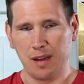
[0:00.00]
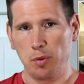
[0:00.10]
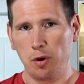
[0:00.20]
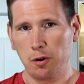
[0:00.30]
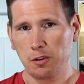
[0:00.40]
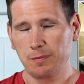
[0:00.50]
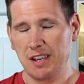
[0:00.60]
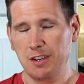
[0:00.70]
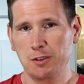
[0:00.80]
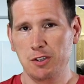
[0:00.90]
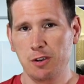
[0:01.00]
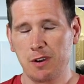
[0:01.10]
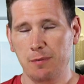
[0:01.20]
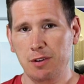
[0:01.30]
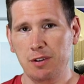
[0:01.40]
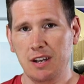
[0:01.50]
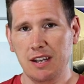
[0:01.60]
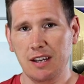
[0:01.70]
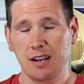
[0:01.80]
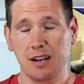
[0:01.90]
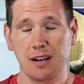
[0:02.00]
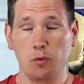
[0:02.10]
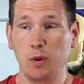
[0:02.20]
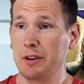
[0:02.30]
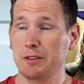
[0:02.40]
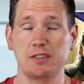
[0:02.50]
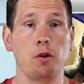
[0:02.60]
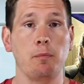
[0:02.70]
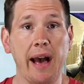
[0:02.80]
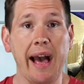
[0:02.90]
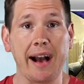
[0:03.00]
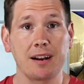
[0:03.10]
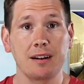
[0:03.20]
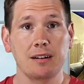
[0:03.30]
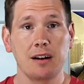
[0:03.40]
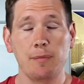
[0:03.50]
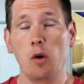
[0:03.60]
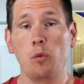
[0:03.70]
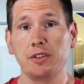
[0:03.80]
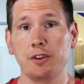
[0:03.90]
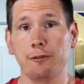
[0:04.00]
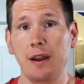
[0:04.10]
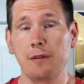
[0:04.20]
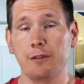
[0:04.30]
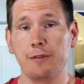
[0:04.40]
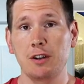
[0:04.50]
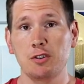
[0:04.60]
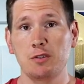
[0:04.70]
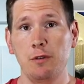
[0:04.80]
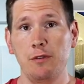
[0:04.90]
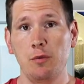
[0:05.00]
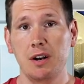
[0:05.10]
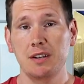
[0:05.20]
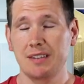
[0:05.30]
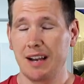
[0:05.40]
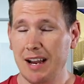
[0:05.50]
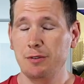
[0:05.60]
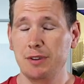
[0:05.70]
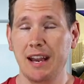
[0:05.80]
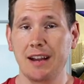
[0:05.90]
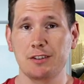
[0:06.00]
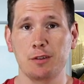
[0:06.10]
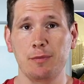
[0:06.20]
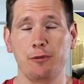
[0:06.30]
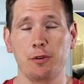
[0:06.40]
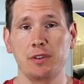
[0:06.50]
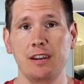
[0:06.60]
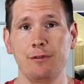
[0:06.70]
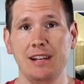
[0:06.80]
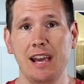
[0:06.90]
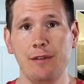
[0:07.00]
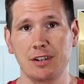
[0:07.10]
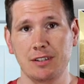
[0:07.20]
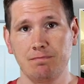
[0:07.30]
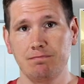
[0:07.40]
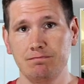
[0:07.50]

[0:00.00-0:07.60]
I polled my YouTube community a week or so back about what their favorite Avengers movie was, I knew the answer before they even gave it.